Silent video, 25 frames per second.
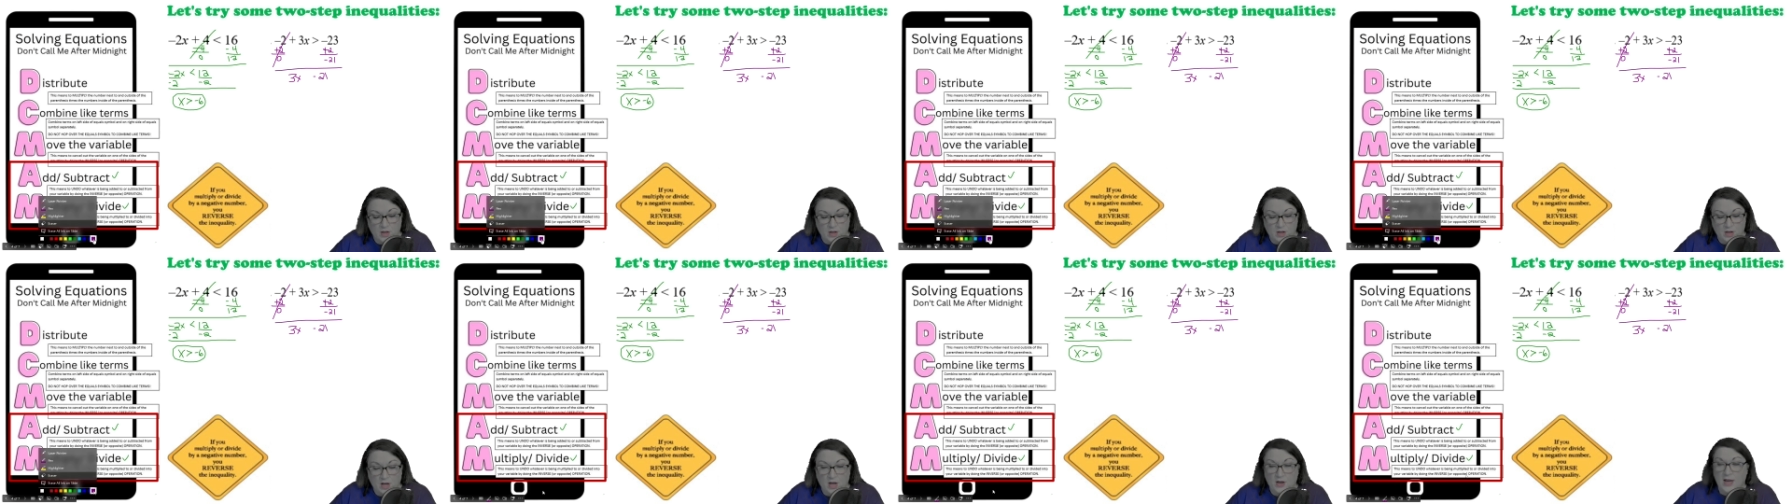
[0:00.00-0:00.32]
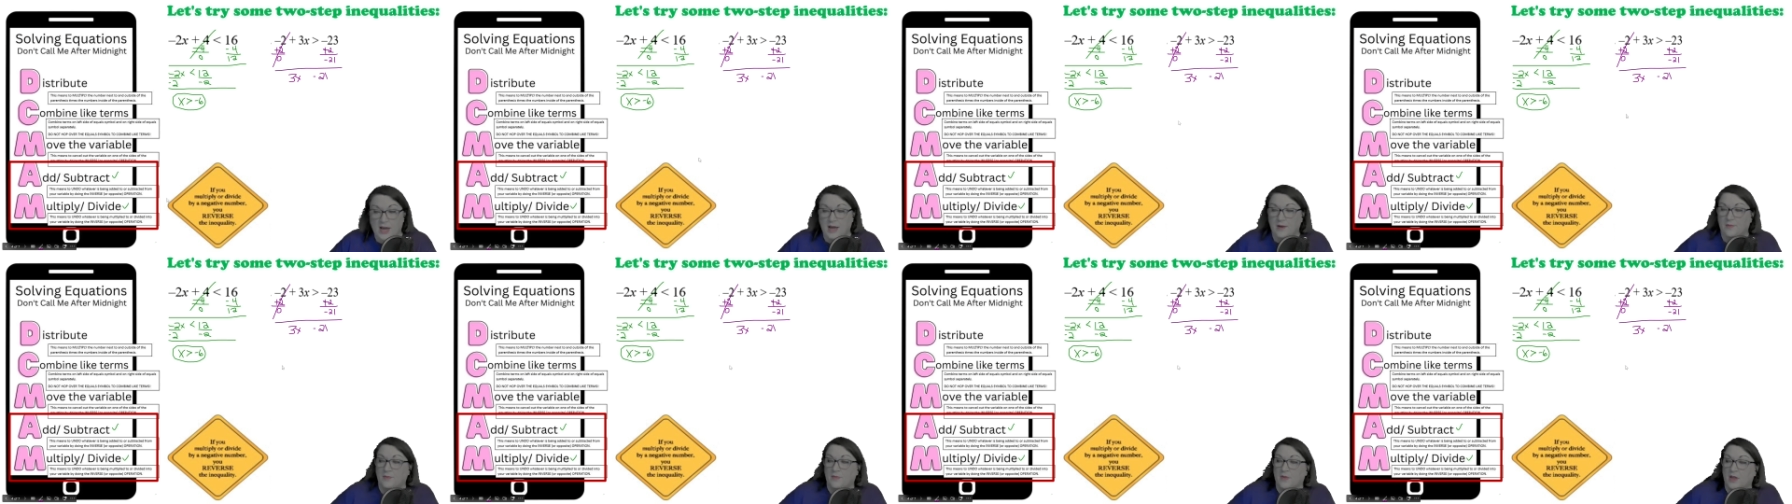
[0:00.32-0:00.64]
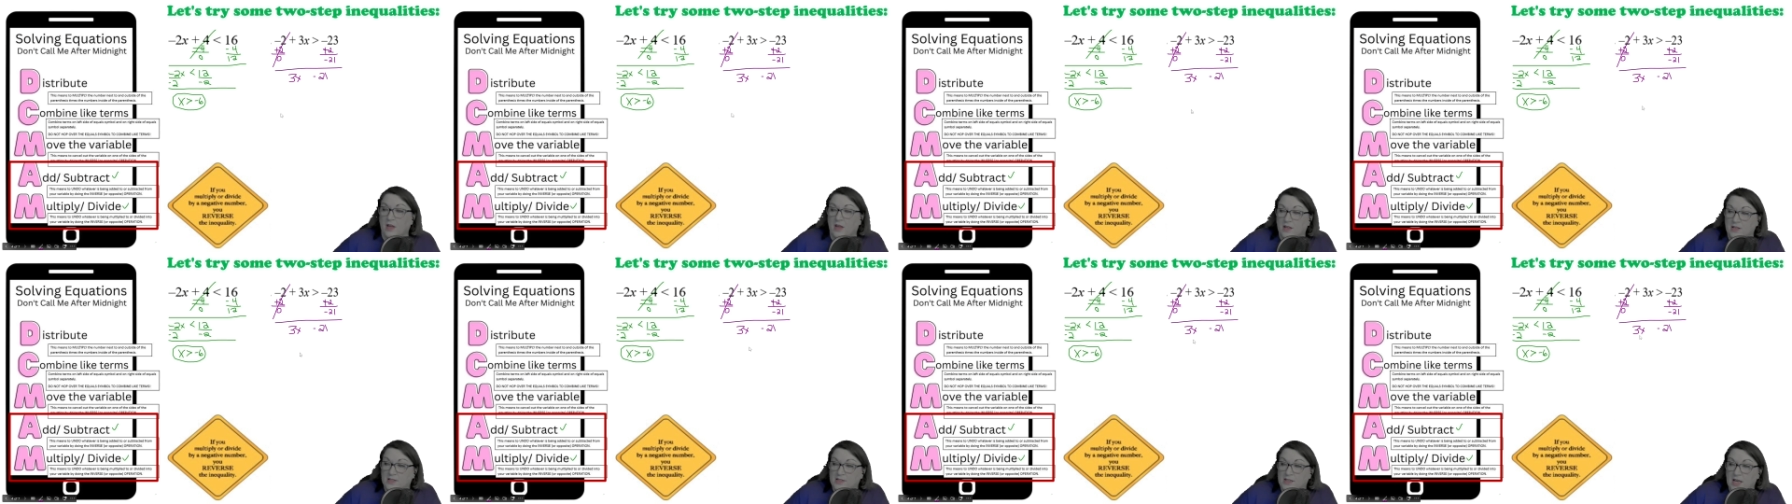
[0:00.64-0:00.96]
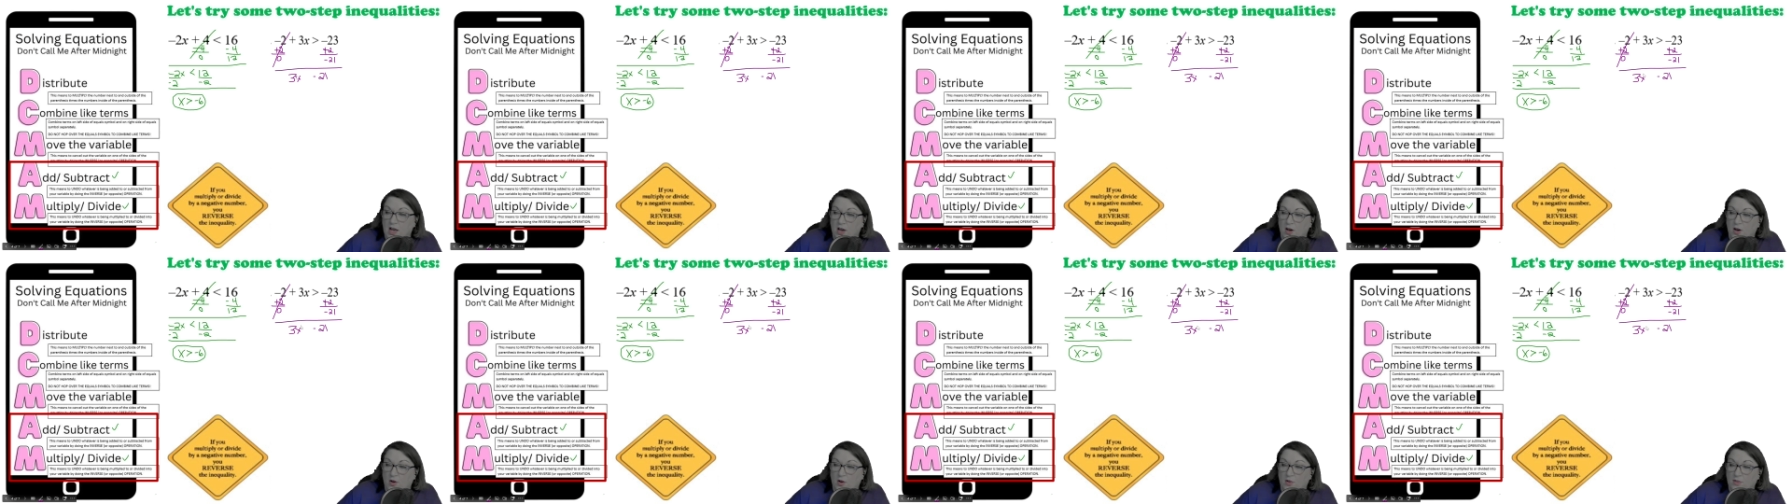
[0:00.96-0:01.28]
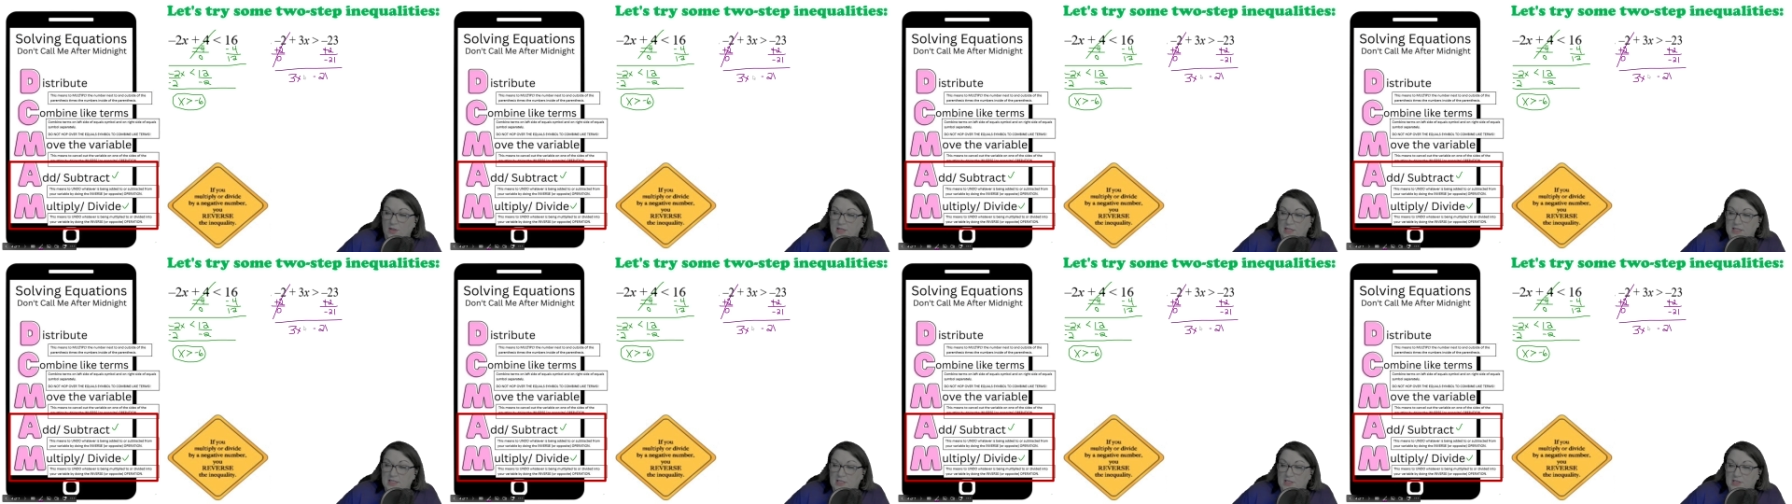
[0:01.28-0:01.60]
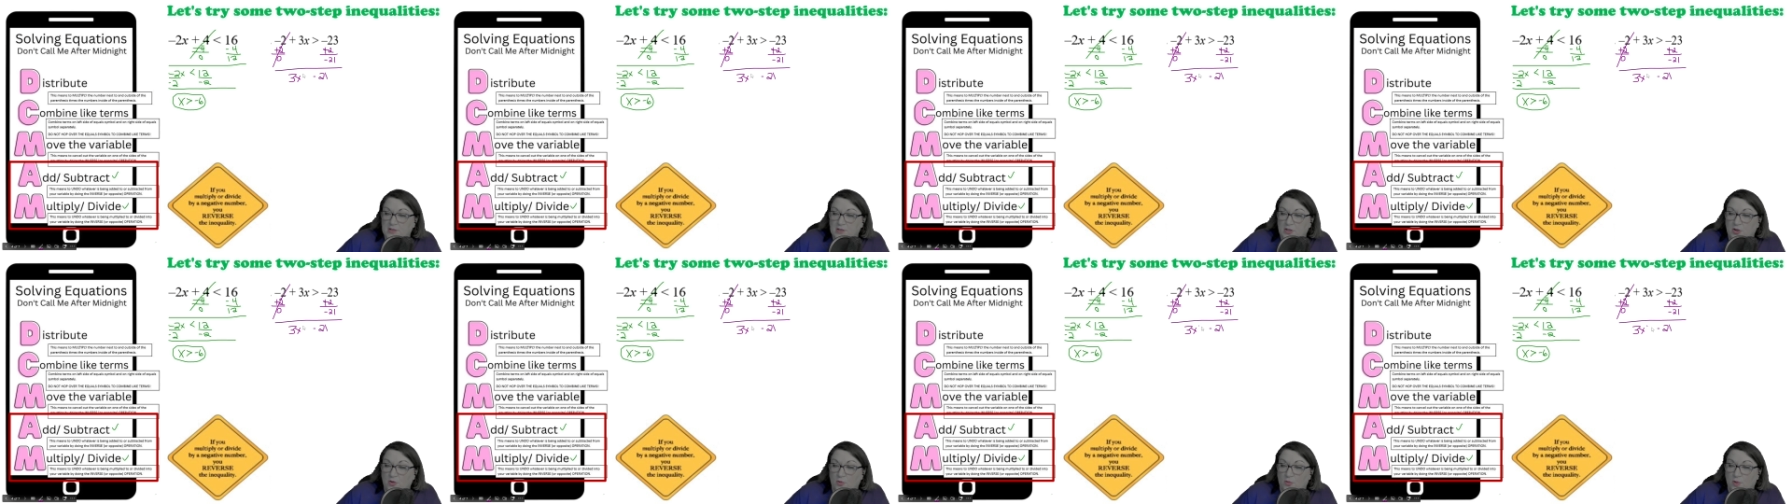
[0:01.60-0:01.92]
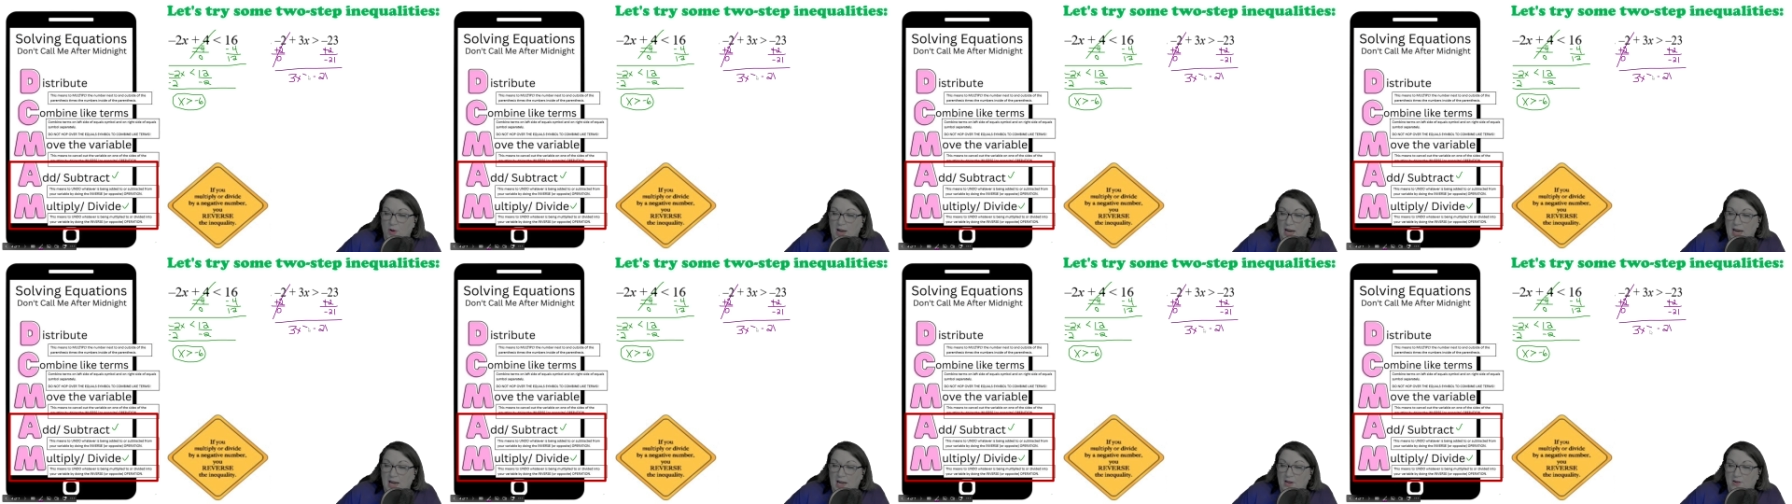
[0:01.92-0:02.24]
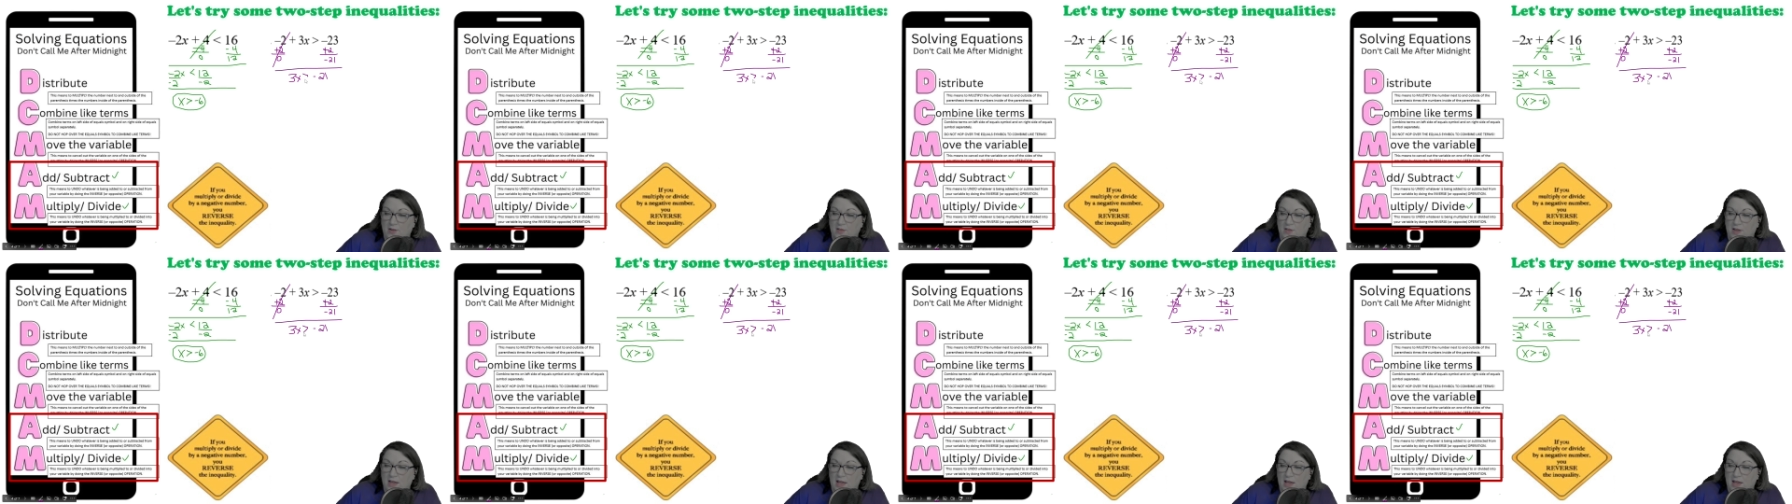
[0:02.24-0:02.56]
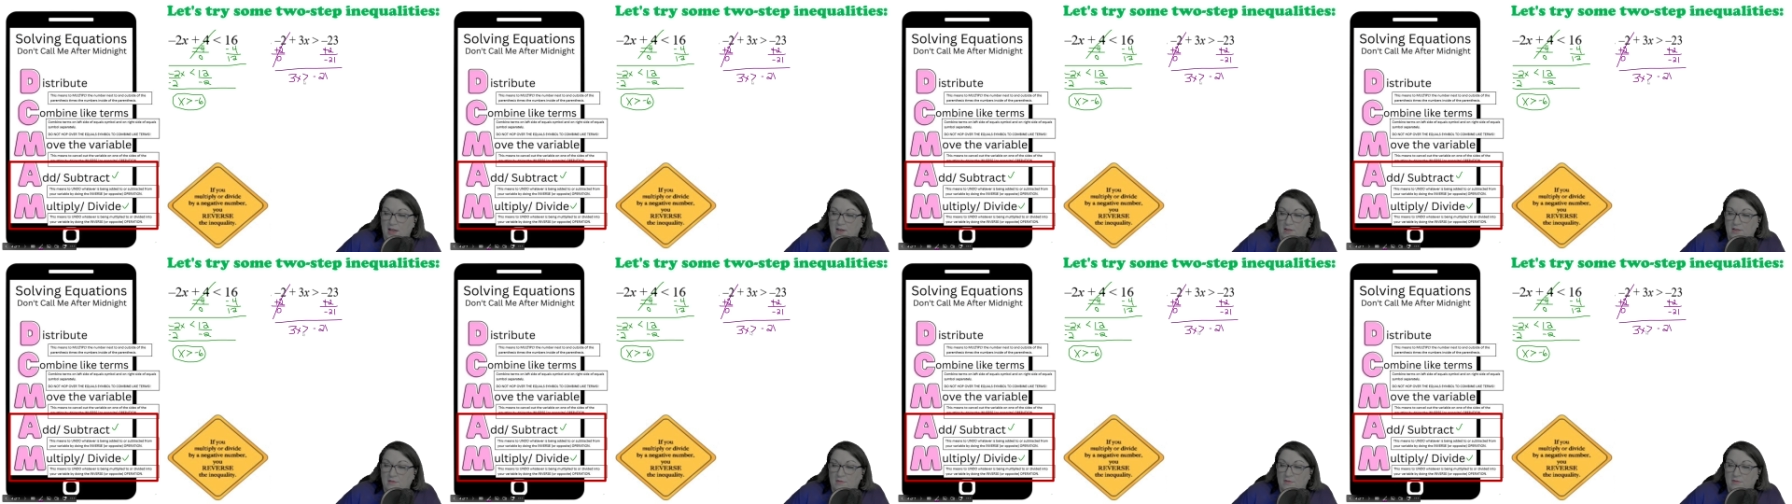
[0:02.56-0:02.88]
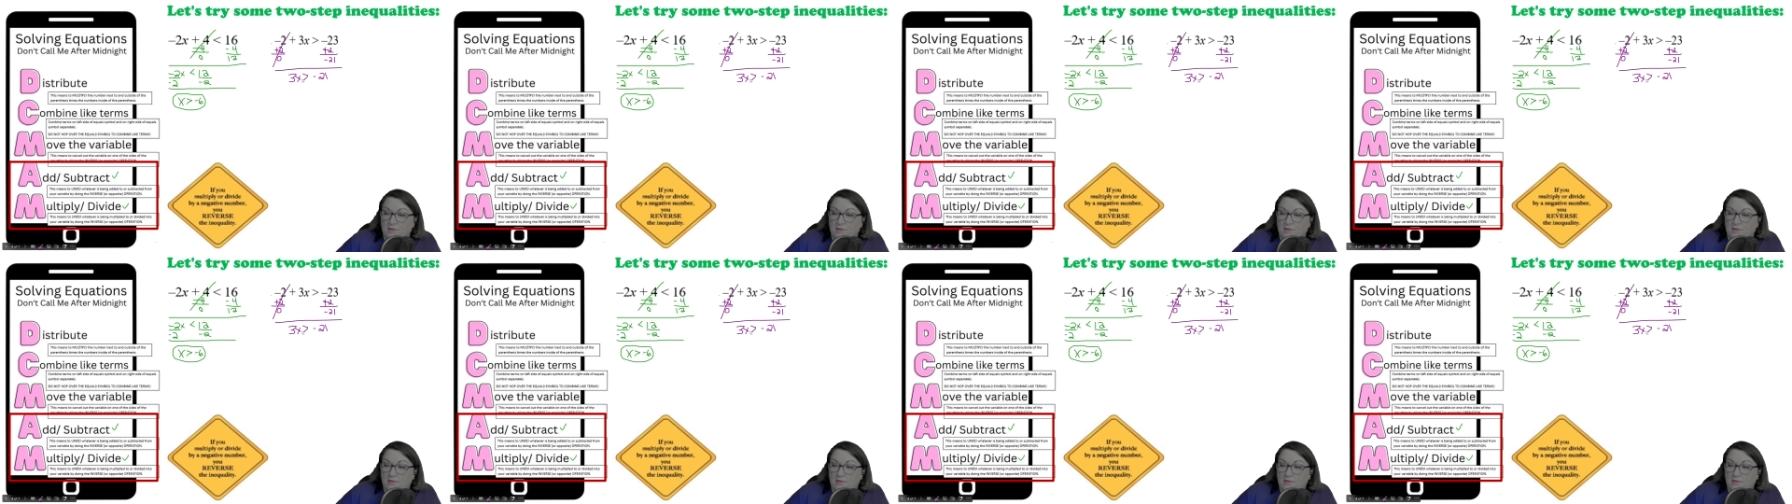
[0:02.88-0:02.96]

Okay, so this is greater than.